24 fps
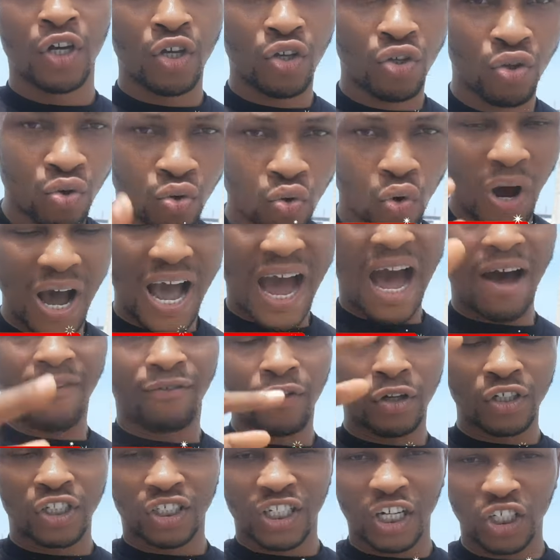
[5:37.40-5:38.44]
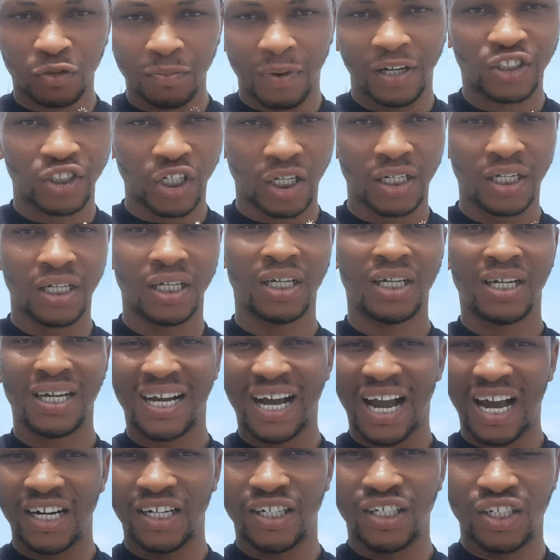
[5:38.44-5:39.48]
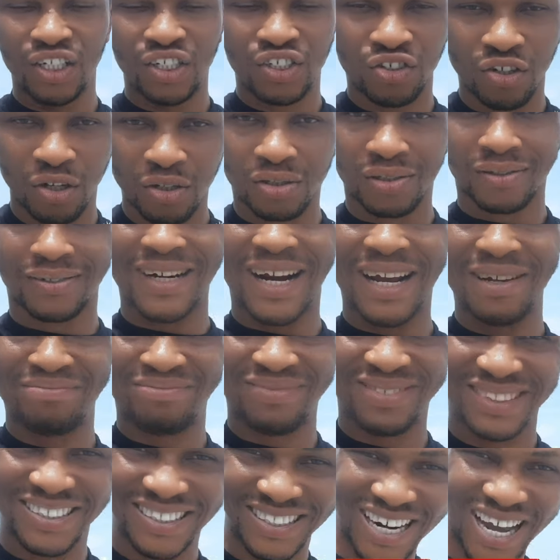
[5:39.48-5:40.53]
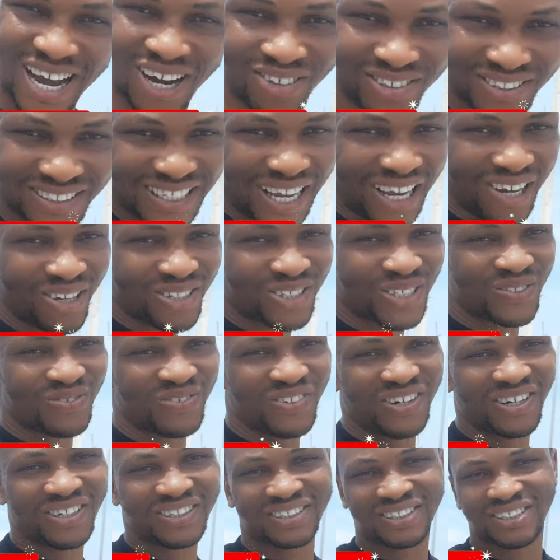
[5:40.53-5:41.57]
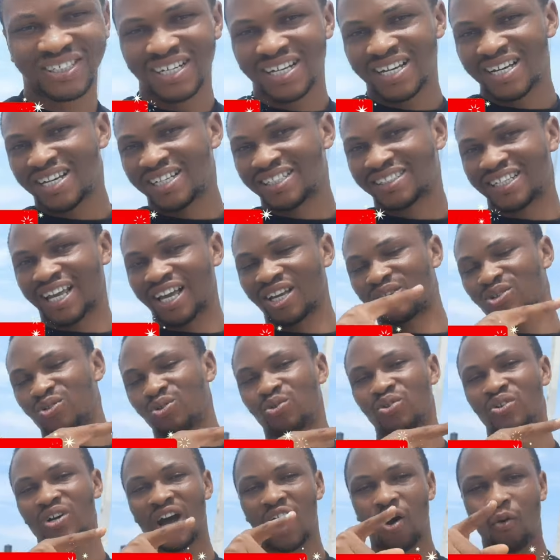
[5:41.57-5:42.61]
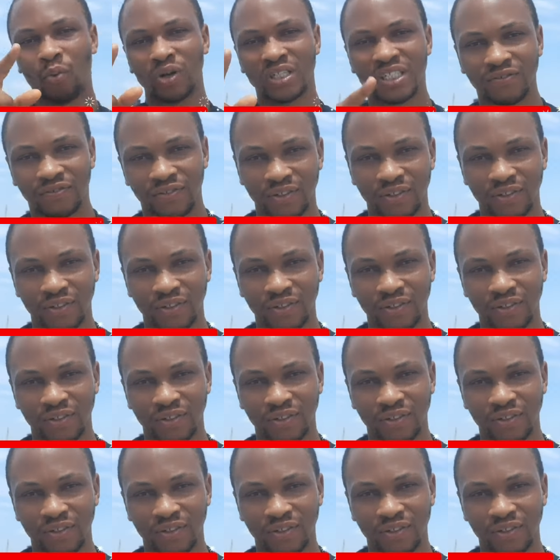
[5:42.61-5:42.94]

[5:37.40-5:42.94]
you have not subscribed to my channel, kindly subscribe now. Thank you so much. Thank you. I'm waiting for